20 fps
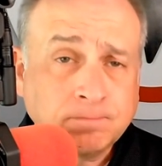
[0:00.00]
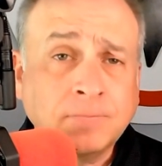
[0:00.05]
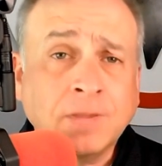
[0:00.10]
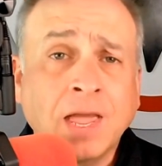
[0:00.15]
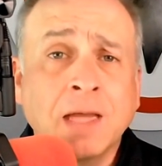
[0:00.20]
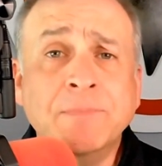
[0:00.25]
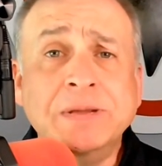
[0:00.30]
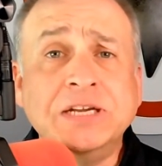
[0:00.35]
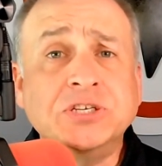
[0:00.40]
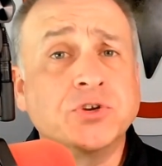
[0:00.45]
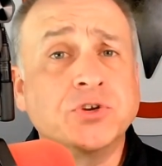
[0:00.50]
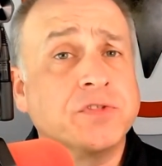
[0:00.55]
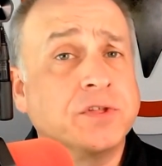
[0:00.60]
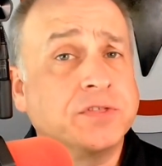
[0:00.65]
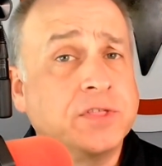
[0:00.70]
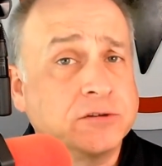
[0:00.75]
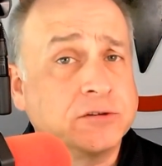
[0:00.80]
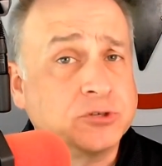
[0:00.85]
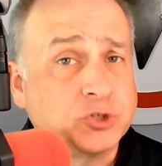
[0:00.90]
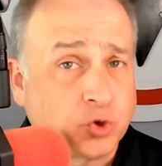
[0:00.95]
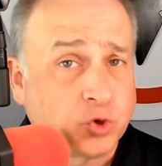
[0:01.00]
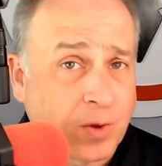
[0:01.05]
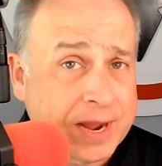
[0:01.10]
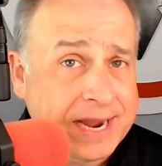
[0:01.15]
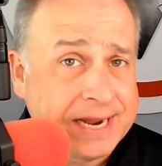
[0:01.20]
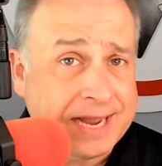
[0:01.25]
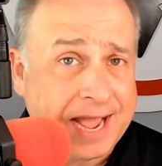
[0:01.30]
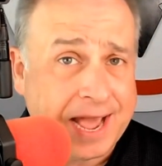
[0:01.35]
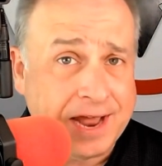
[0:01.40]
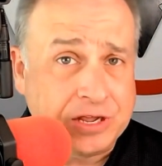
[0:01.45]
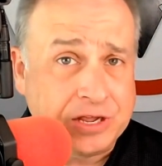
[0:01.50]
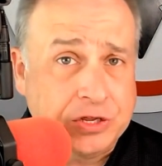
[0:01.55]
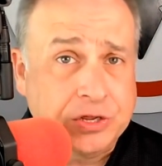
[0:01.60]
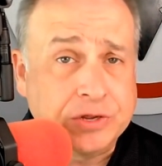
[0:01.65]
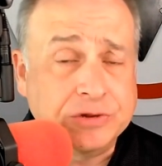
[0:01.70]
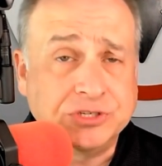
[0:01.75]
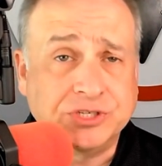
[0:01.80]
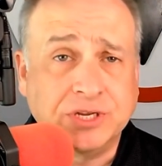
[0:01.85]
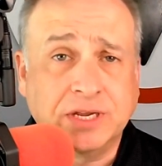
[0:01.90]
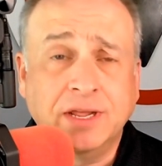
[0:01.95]
and be sure that they're trained how to
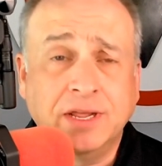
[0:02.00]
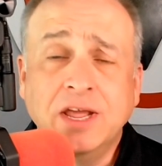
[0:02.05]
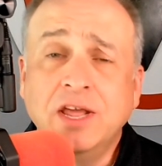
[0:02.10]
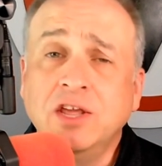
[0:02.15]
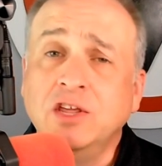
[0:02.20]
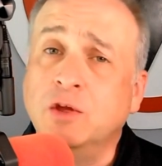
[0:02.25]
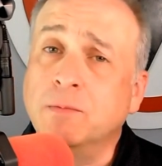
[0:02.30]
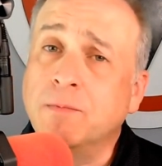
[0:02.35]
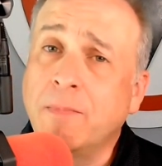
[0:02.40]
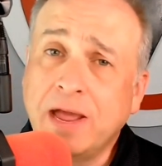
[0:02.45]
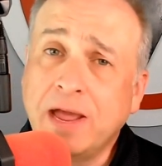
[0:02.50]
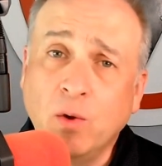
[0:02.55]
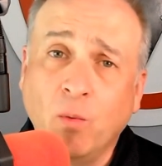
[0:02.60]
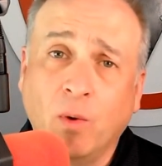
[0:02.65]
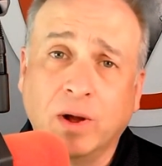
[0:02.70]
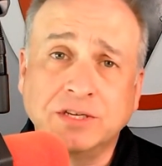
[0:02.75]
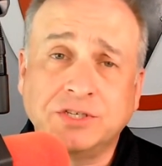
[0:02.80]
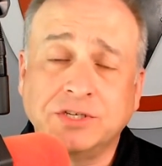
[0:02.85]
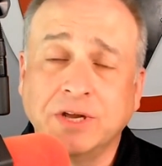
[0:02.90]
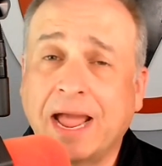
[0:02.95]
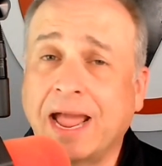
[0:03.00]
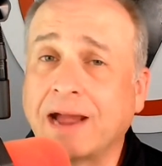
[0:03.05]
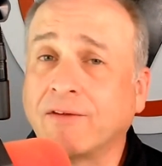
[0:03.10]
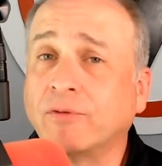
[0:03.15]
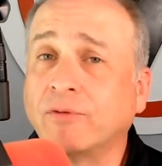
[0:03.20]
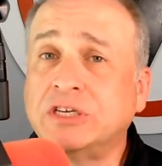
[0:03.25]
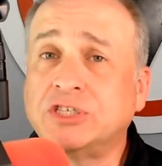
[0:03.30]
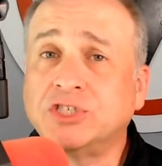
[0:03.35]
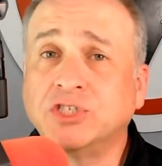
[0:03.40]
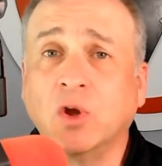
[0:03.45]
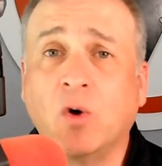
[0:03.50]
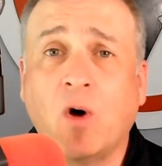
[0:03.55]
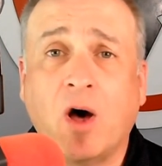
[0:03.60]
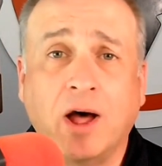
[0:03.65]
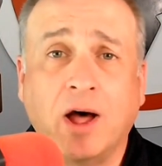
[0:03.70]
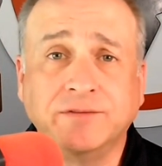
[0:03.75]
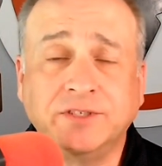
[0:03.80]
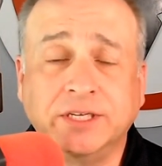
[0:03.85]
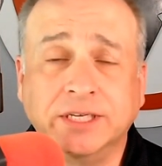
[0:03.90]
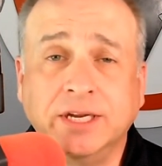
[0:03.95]
use it. You may want to every so
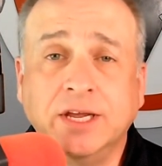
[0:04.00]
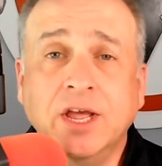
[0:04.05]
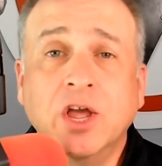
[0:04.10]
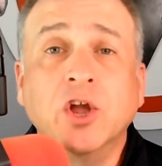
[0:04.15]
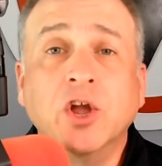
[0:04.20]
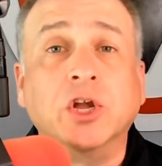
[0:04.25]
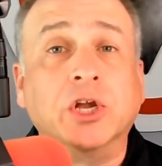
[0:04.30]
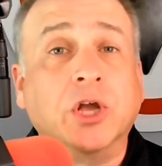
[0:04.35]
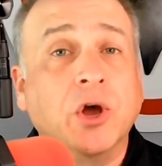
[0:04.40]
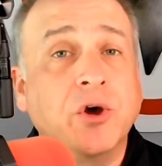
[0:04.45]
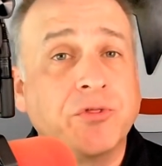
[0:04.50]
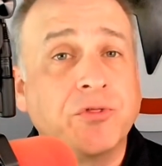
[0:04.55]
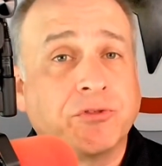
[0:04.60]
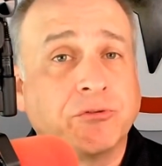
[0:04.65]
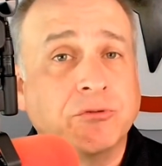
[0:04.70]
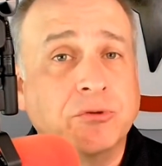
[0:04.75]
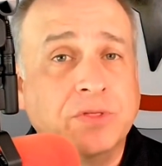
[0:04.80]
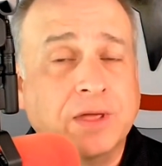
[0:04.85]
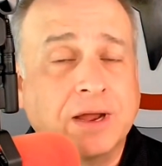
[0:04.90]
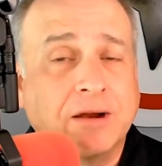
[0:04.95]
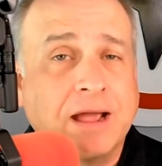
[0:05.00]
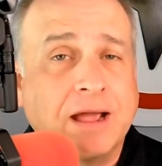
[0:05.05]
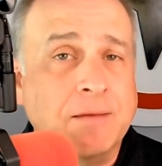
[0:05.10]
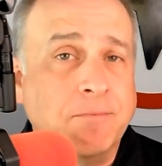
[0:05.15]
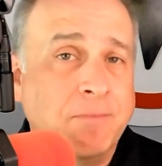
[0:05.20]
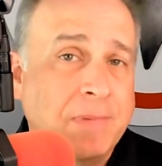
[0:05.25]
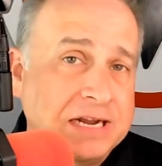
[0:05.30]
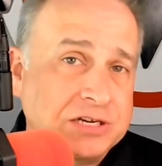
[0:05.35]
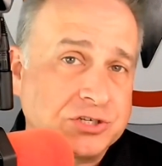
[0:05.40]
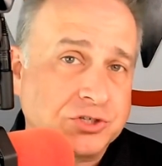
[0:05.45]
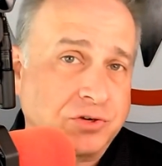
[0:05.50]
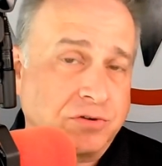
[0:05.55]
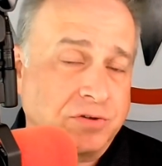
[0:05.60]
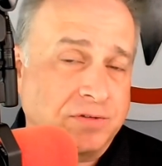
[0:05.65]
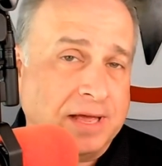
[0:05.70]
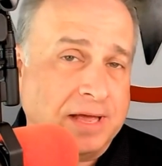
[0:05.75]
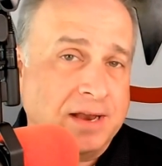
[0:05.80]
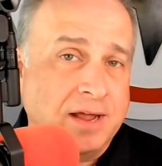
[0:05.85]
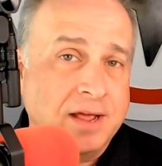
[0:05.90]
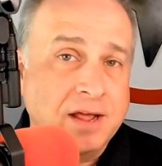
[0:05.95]
often go through there and make sure
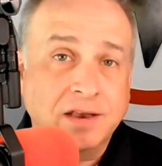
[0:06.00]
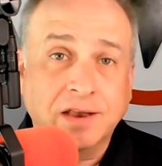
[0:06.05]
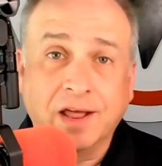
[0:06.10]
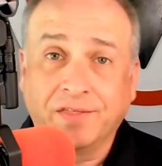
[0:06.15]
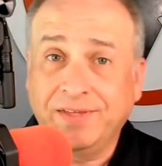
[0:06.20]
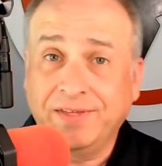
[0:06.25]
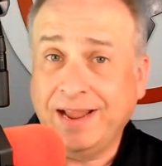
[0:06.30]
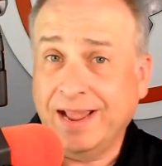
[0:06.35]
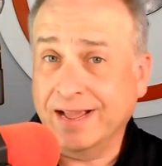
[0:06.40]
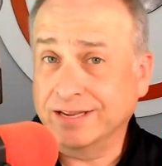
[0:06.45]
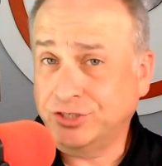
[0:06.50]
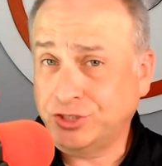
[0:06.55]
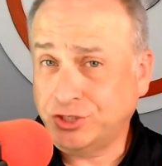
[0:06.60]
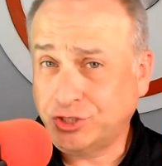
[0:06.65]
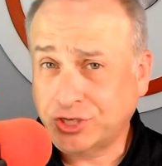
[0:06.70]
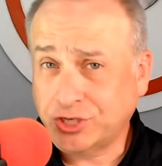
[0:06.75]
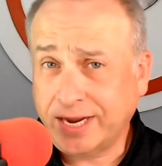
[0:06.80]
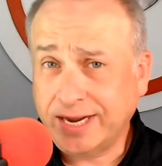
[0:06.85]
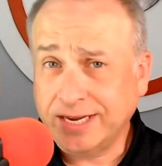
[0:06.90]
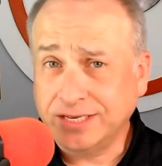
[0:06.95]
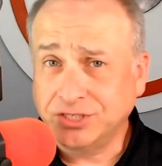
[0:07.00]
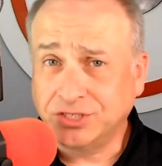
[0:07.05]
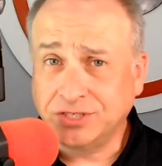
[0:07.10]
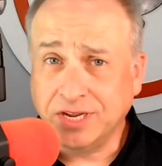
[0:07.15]
that nothing has changed